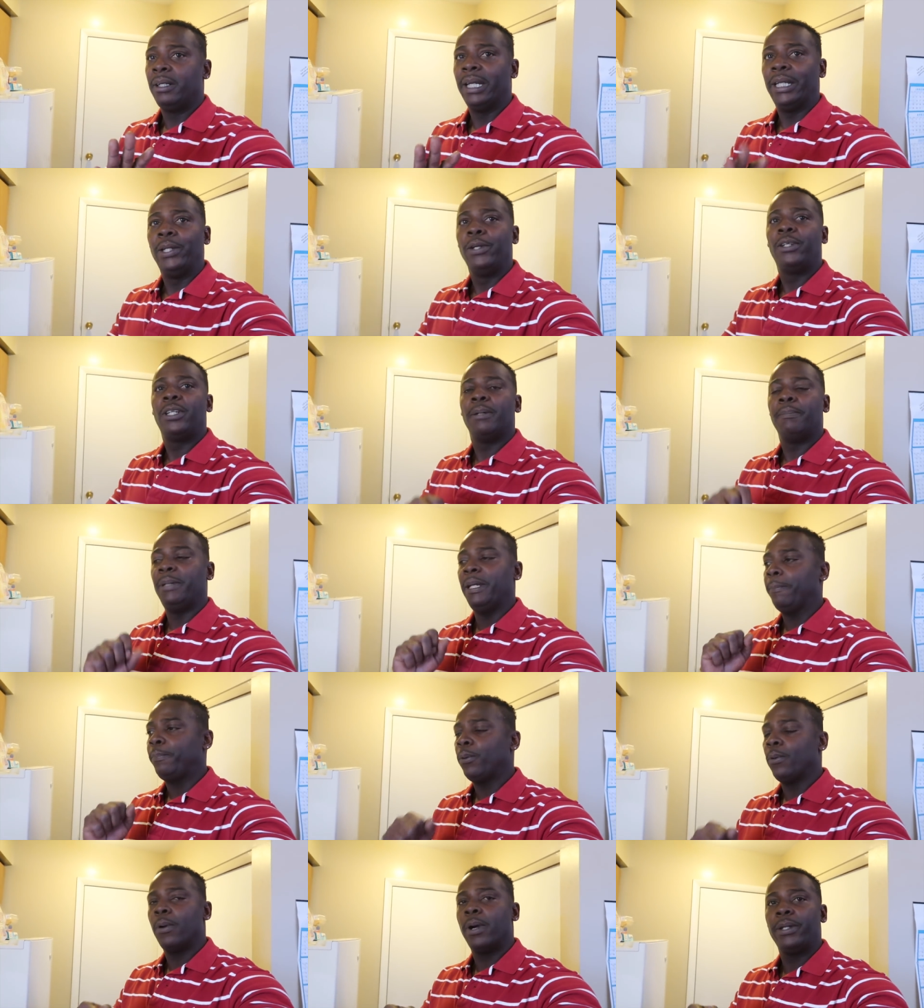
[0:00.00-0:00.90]
And you can
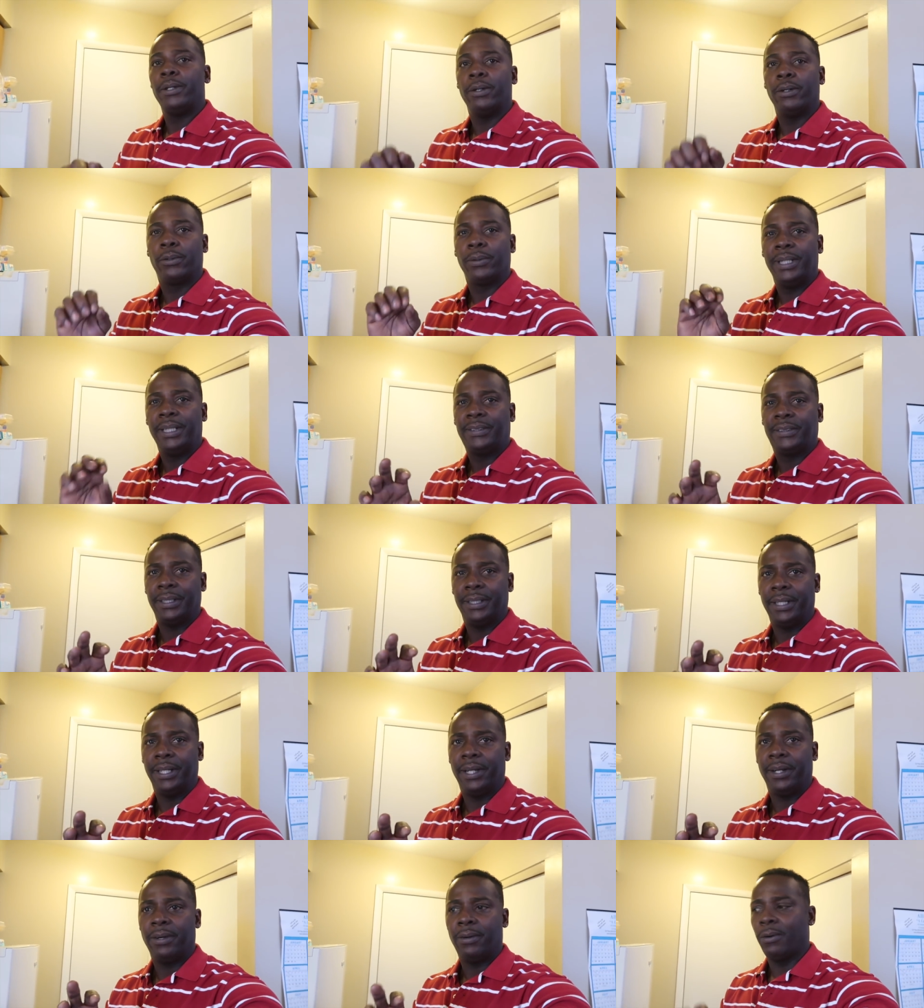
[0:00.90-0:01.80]
be pouring your grease
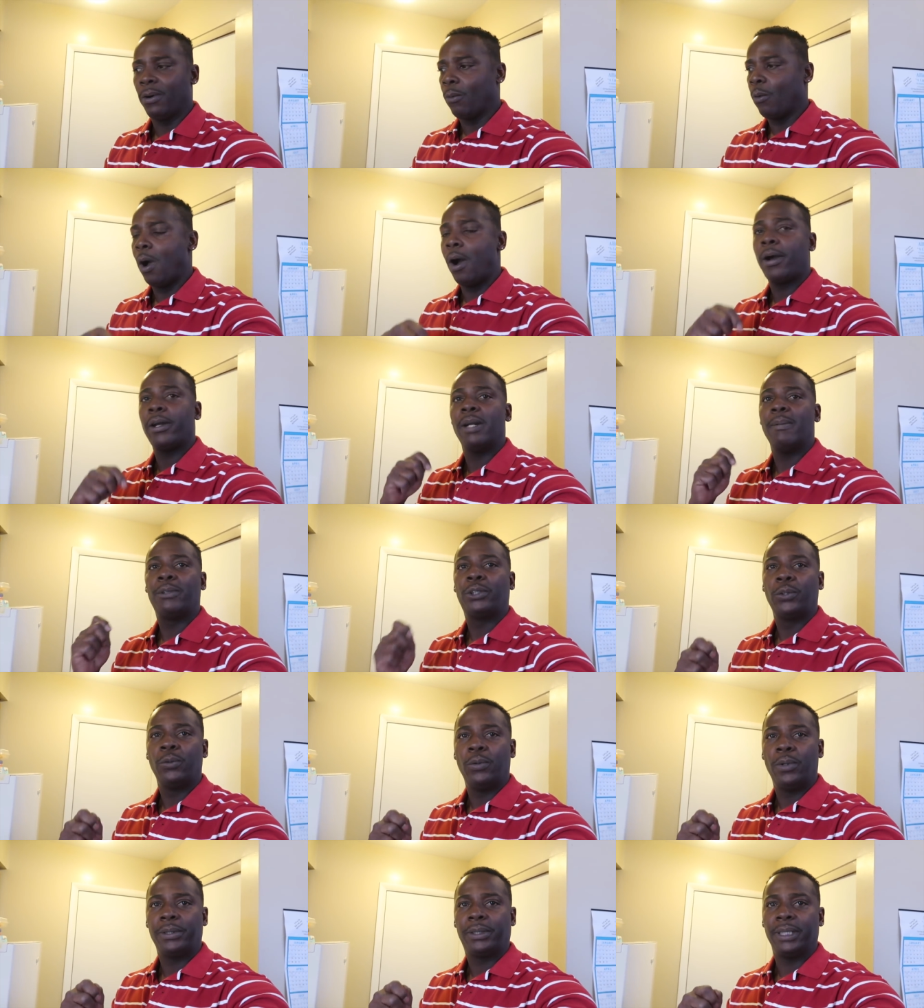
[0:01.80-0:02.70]
in there or walking up
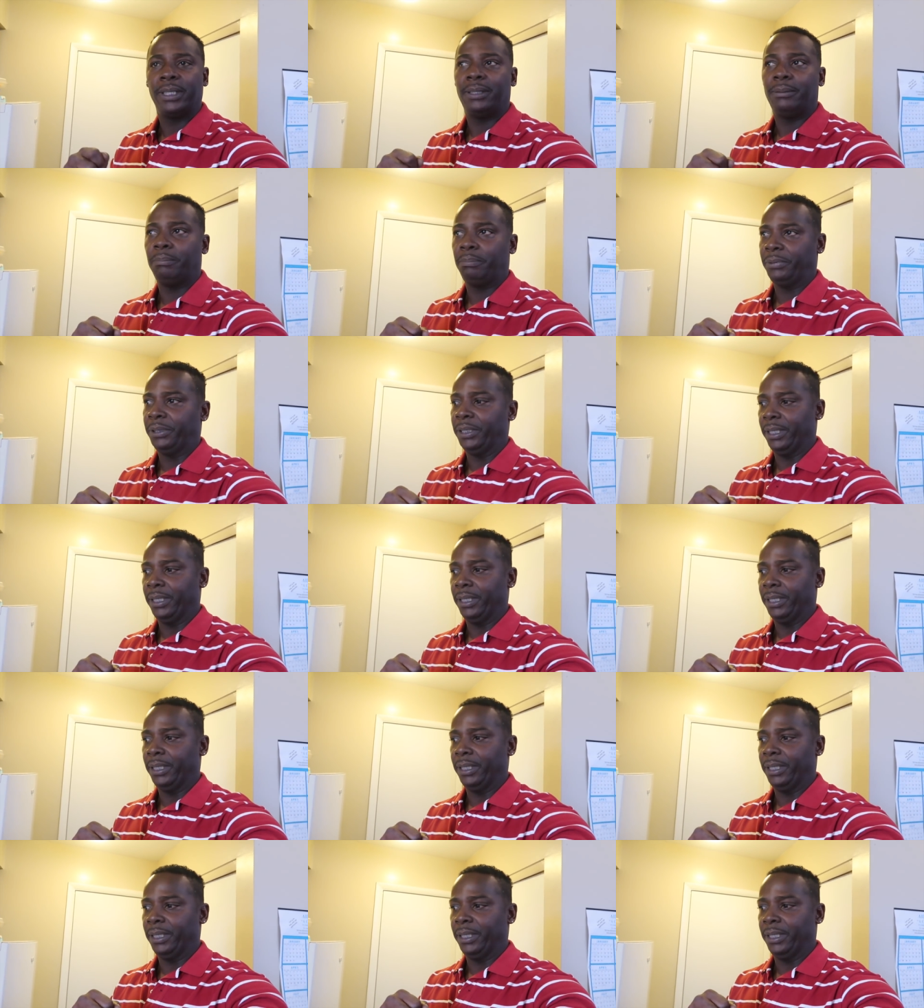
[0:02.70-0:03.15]
to it to,